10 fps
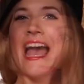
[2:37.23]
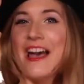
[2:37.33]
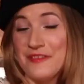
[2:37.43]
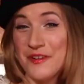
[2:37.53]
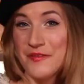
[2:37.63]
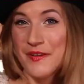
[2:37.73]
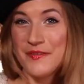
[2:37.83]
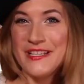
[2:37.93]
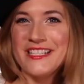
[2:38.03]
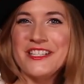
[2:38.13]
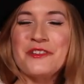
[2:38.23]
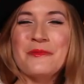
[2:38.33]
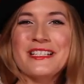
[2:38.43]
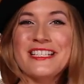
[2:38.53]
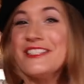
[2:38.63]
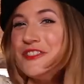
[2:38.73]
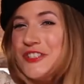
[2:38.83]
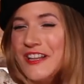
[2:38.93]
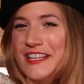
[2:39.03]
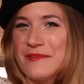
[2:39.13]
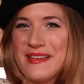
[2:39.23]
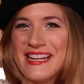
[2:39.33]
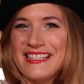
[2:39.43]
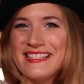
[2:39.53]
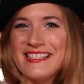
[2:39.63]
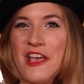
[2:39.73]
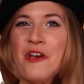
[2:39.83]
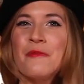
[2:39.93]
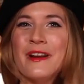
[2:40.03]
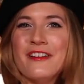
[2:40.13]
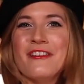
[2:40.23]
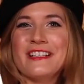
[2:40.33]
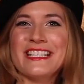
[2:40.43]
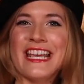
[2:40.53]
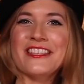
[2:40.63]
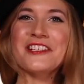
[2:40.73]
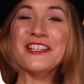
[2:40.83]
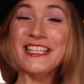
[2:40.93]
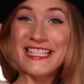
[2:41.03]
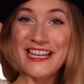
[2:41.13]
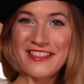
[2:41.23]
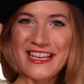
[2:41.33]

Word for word: After 15 to 20 jolly minutes, we are going to take the cookies out of